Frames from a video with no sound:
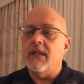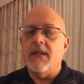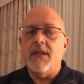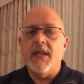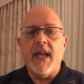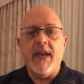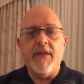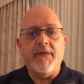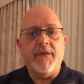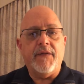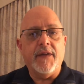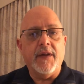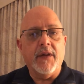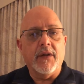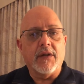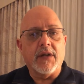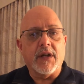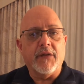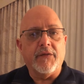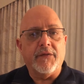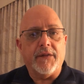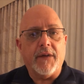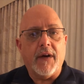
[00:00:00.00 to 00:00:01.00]
they feel
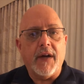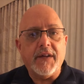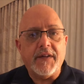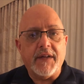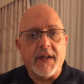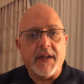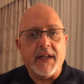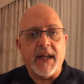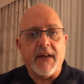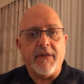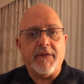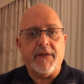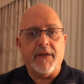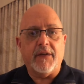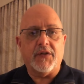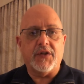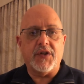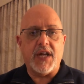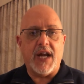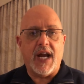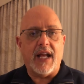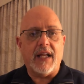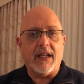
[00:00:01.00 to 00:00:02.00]
confronted, they feel
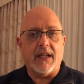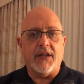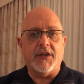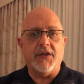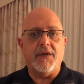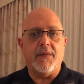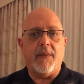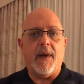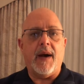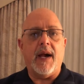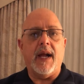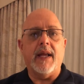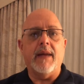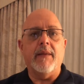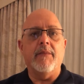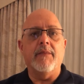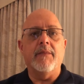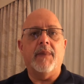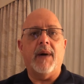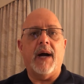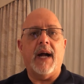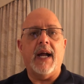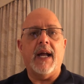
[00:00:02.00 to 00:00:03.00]
challenged by
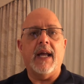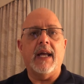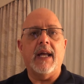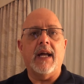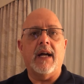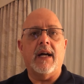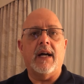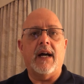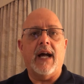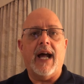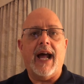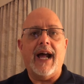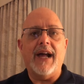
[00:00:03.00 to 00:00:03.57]
by uh,